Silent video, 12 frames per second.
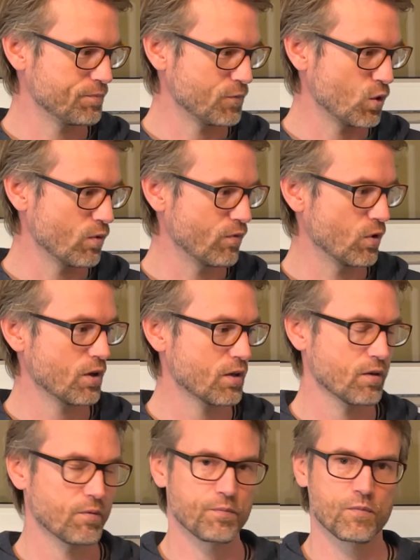your wort
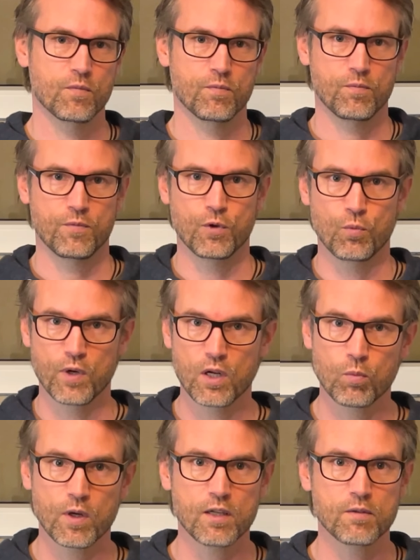the real
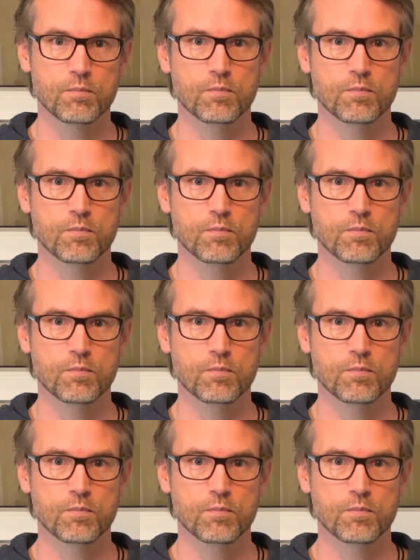way,